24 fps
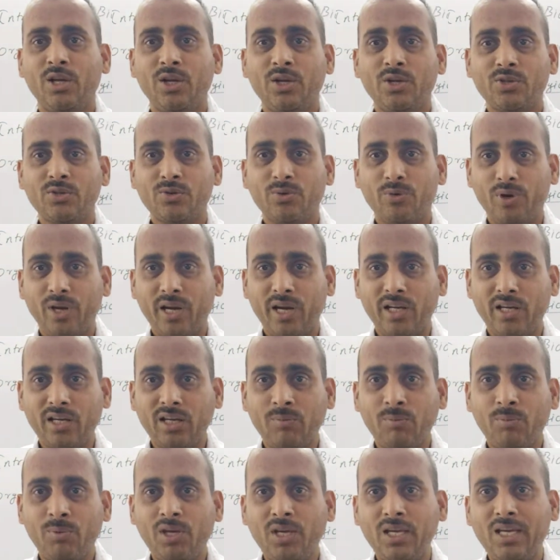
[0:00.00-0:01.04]
So
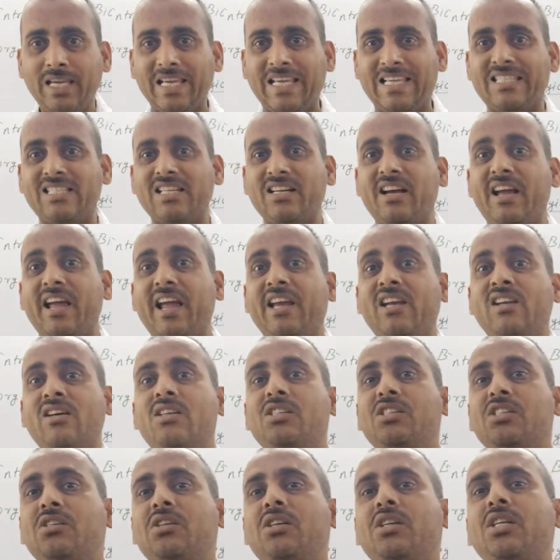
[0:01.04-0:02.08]
ATP is an
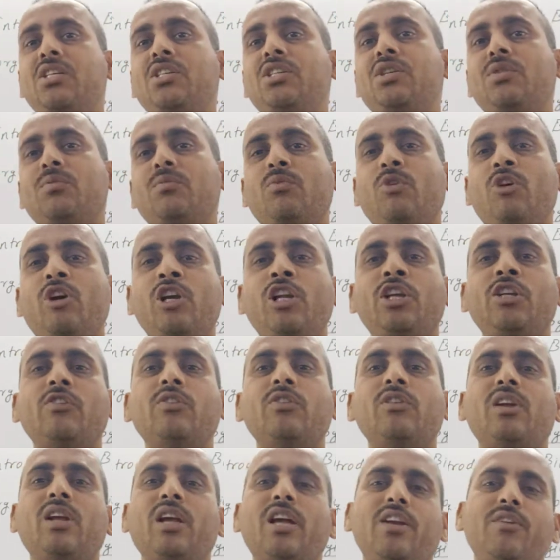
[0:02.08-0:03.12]
energy rich
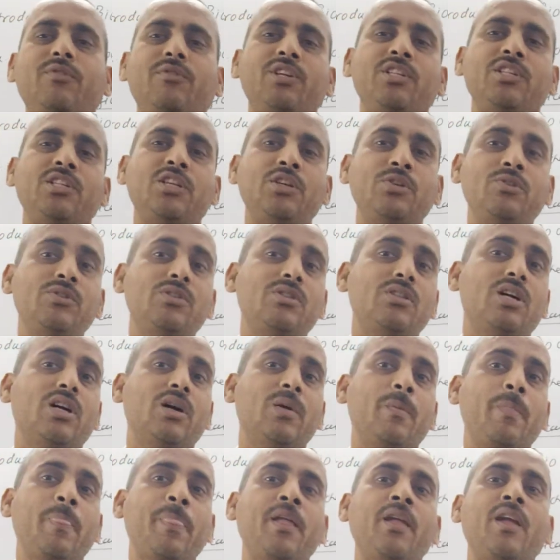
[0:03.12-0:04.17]
molecule and which gives
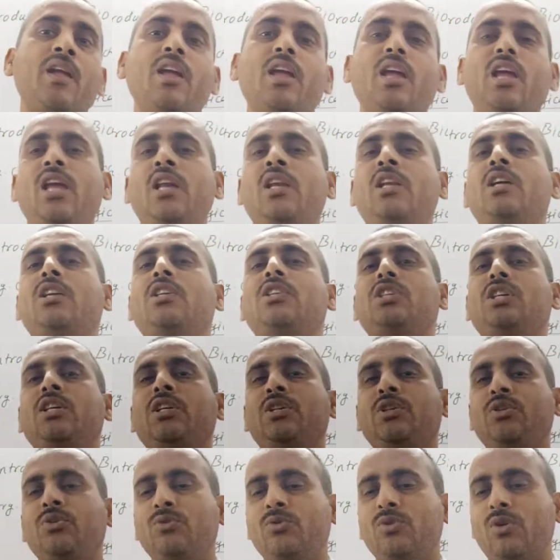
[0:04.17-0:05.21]
the energy
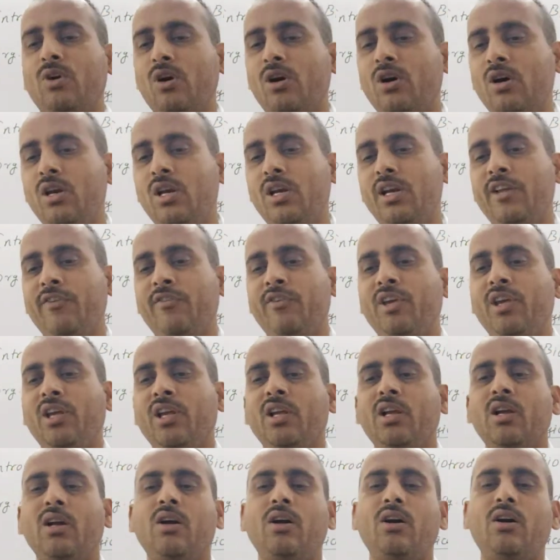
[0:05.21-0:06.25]
to all
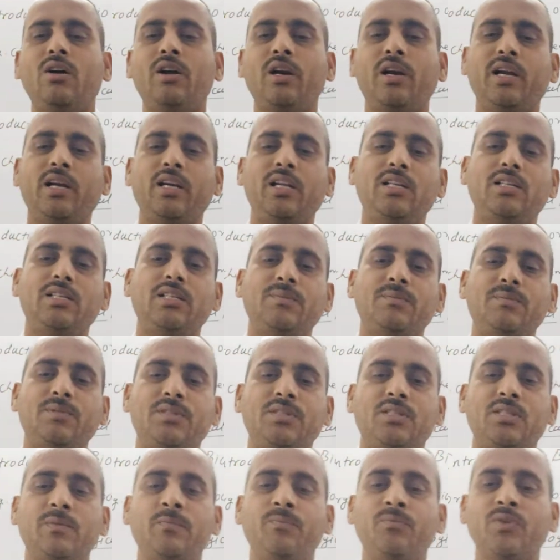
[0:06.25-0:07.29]
living
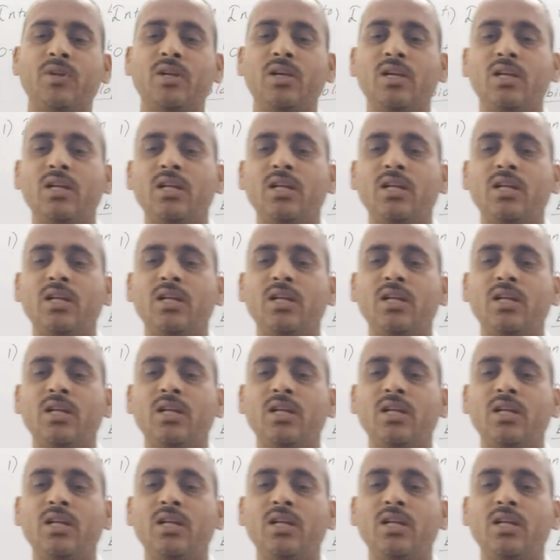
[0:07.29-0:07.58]
organisms.